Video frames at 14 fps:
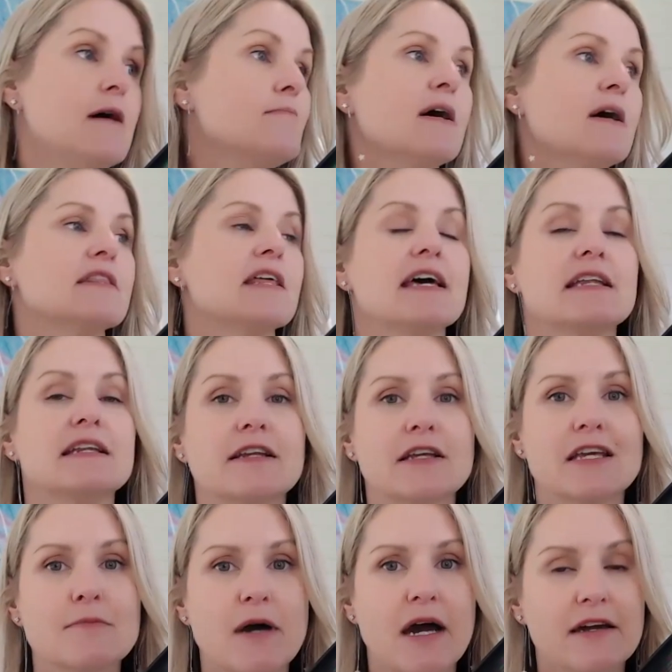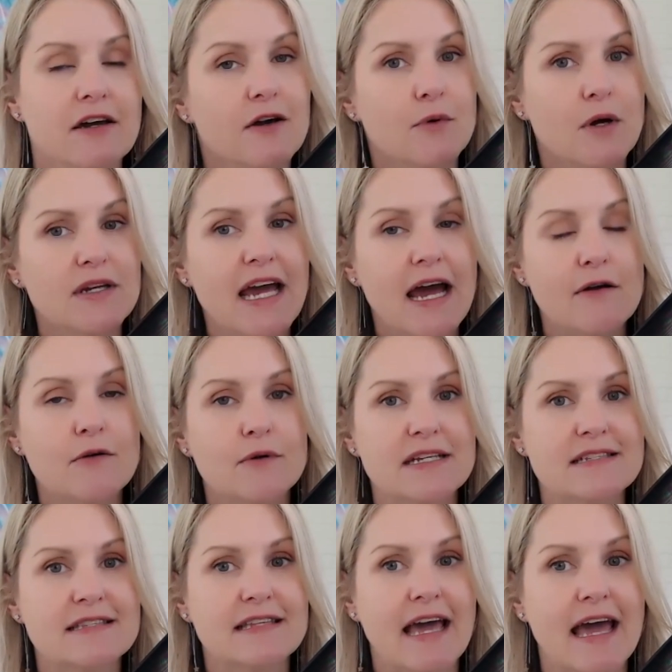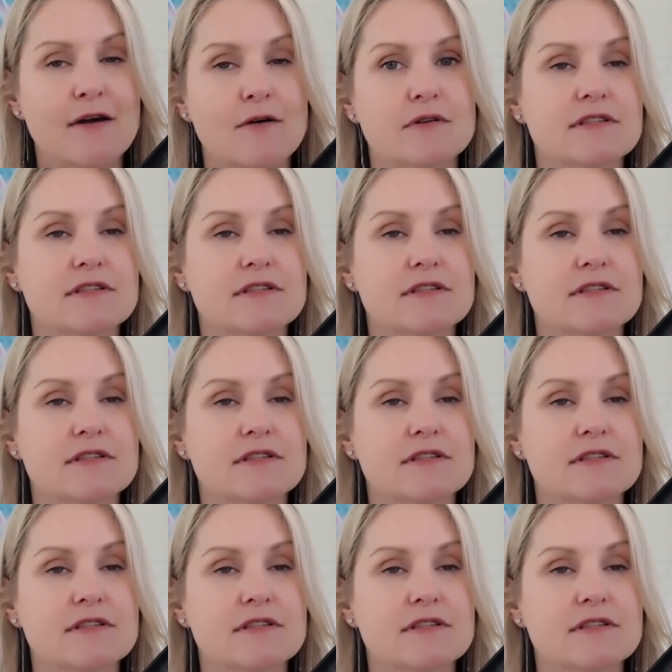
but then you might go, well, now I want to scale.